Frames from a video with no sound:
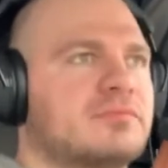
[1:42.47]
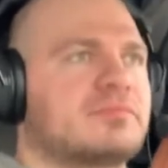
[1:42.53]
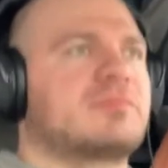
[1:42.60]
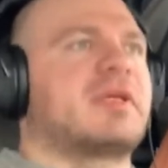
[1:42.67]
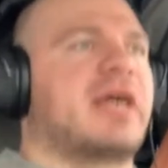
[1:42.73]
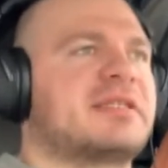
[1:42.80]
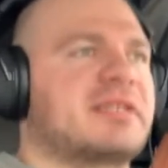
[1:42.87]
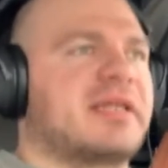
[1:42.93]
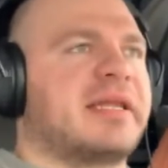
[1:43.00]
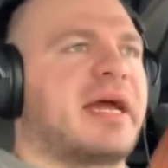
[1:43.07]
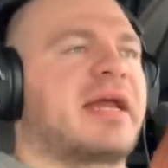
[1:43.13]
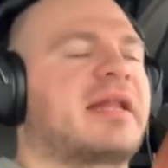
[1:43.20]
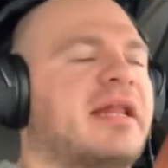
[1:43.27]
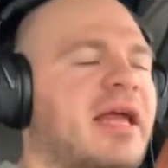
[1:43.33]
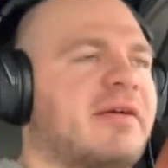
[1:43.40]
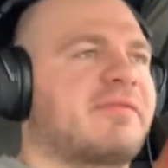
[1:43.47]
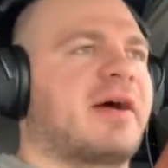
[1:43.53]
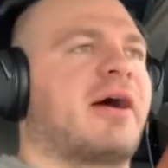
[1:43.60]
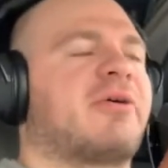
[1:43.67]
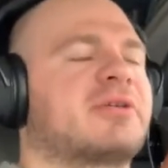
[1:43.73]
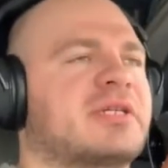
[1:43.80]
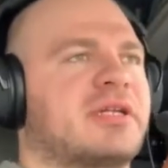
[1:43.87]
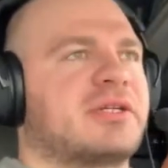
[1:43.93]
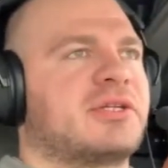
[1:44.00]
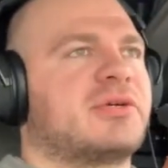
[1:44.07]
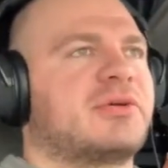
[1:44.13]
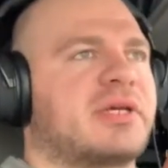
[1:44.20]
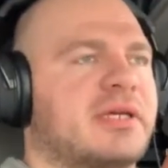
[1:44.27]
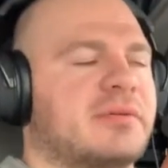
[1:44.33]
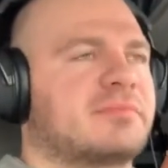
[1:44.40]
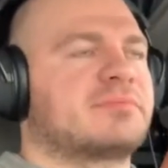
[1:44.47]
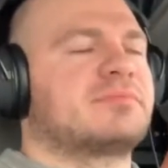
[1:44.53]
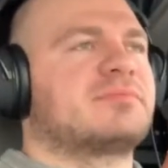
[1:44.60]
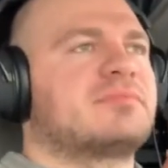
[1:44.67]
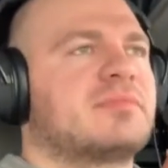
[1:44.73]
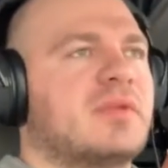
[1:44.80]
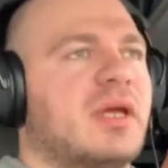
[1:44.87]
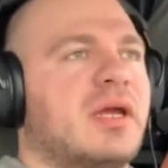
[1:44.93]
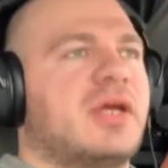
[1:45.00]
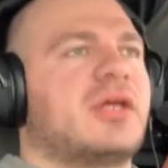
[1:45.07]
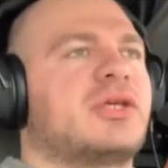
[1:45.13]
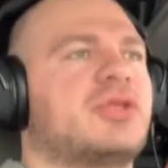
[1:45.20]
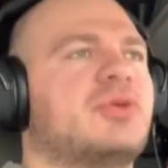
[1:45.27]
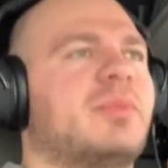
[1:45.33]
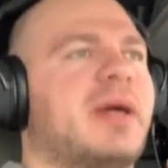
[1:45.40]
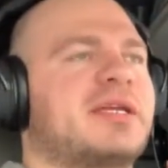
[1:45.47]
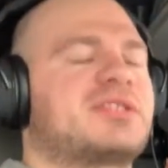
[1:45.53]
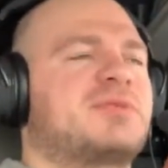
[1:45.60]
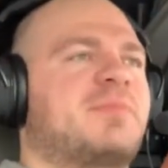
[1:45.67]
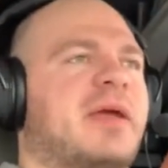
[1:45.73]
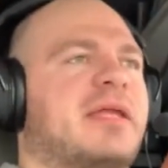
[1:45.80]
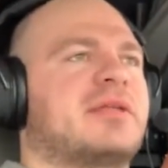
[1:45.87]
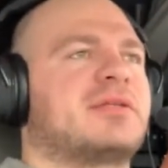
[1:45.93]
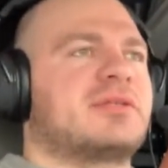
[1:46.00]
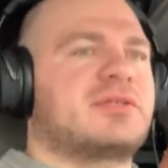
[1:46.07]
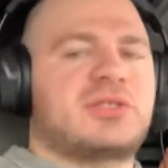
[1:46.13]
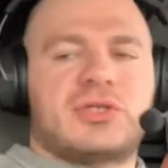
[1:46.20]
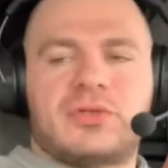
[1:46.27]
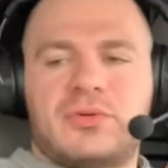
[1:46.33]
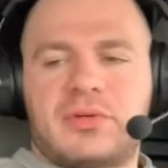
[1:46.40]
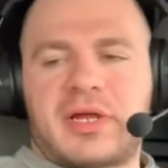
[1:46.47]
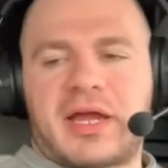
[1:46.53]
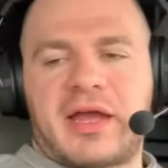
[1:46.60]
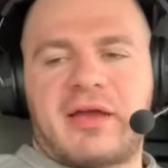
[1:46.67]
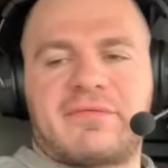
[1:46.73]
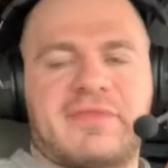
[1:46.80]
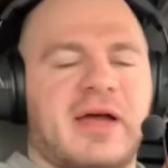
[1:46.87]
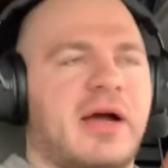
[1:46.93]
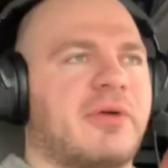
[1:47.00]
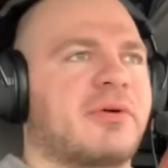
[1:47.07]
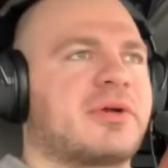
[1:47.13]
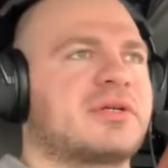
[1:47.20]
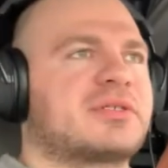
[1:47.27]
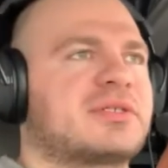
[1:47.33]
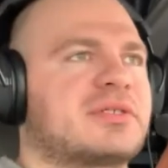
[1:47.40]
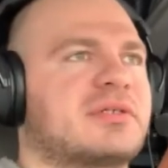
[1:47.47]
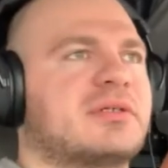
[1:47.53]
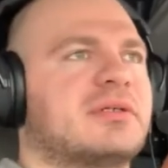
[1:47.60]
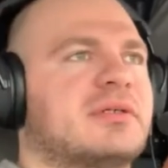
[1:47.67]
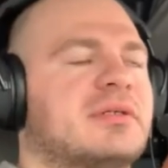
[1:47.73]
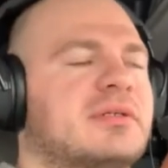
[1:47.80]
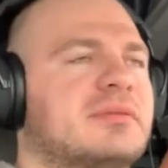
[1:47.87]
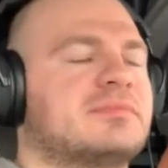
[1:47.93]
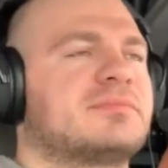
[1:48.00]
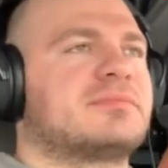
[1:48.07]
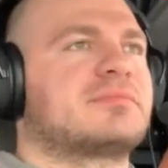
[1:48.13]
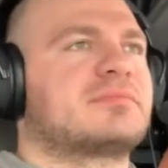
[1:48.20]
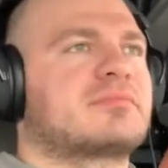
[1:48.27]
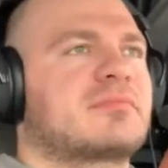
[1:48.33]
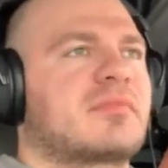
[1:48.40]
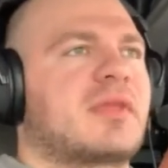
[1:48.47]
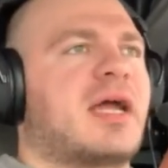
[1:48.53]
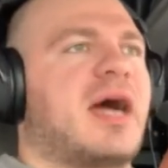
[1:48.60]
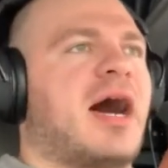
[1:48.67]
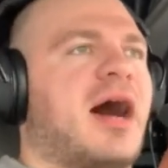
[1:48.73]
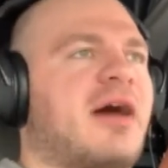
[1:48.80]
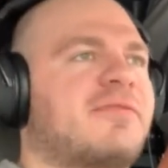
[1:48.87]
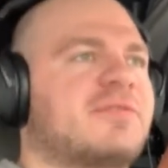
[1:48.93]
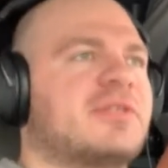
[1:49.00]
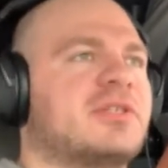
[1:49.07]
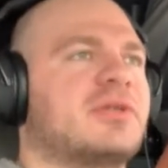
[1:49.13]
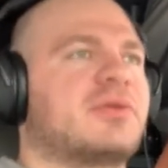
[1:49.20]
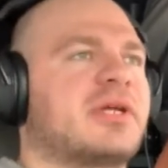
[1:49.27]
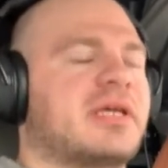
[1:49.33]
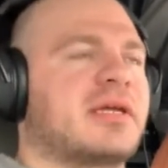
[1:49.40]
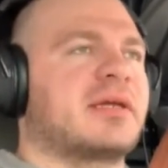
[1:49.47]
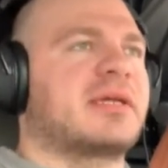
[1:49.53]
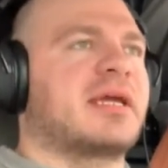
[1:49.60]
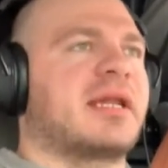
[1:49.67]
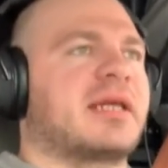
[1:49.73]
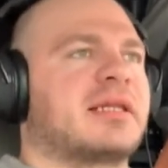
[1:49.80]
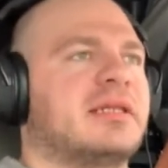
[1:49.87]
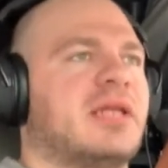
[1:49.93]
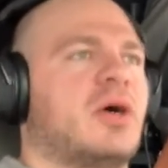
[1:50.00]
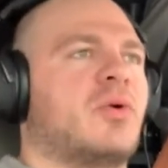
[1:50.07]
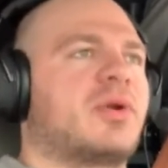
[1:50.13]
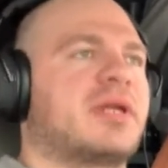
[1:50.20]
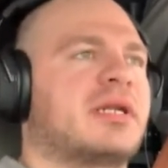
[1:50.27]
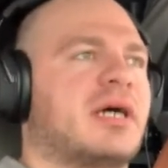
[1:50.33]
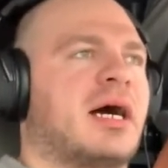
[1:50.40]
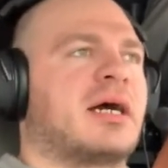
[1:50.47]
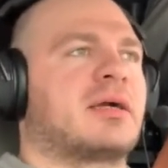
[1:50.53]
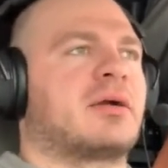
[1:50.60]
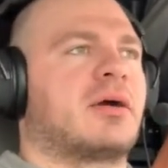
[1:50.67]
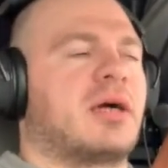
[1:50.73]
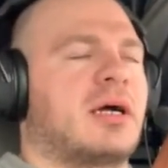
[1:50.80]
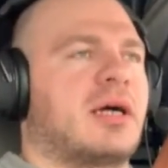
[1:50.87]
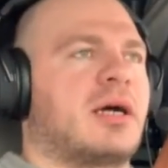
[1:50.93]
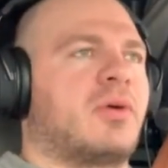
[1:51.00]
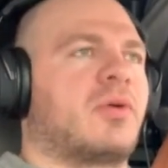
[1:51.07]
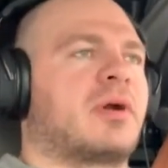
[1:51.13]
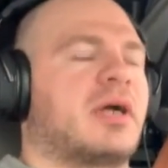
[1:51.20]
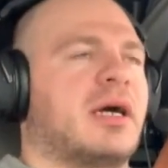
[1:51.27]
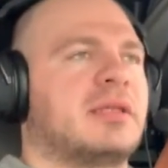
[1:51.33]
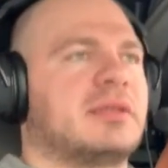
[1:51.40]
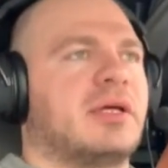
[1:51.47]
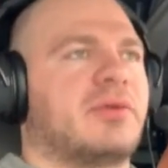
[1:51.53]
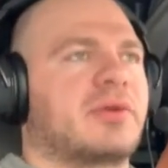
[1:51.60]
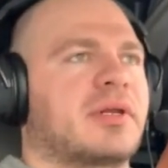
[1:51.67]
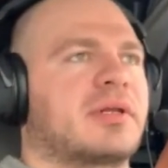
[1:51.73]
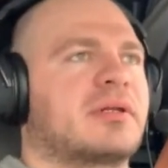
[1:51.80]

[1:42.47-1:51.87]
I said 9.5 hours on duty. You might spend 2.5 hours off duty getting loaded or unloaded.